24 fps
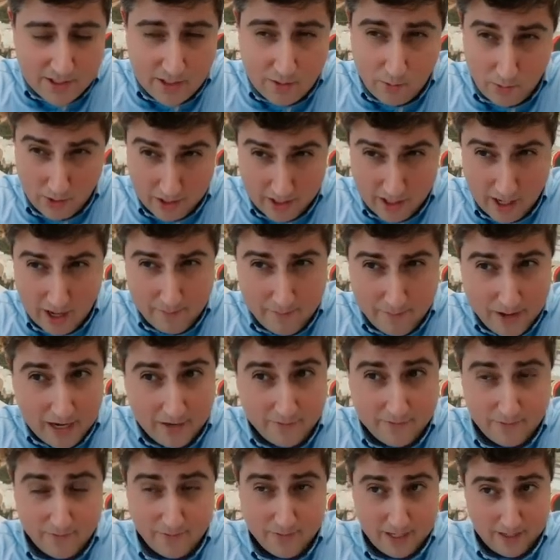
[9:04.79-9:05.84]
that we got back
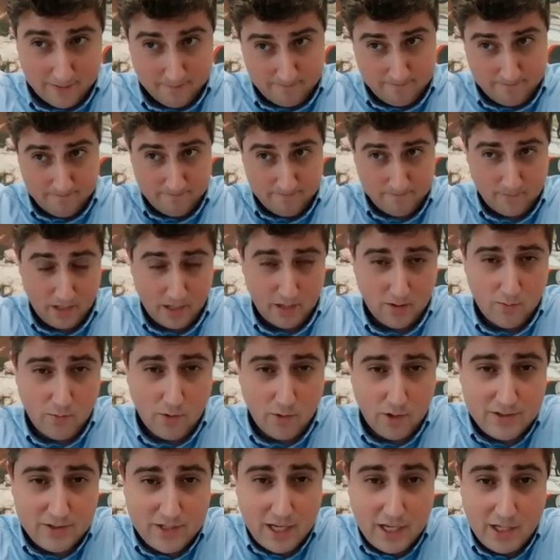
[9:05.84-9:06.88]
from them
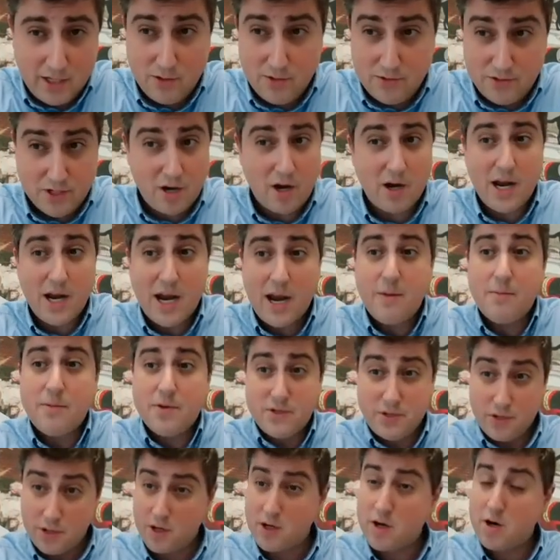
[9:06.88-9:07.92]
was that using our
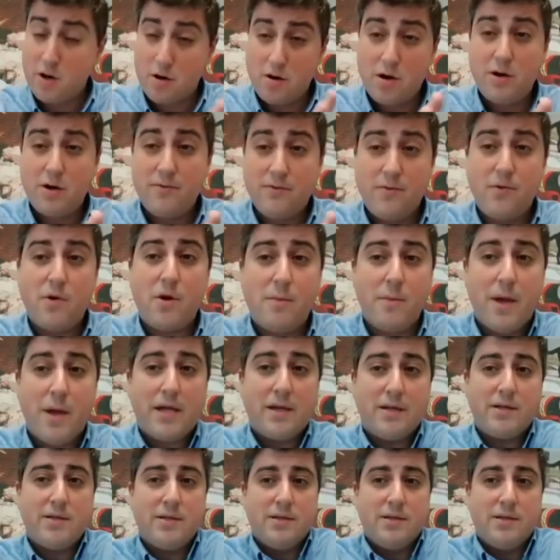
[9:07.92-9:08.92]
cameras in their current format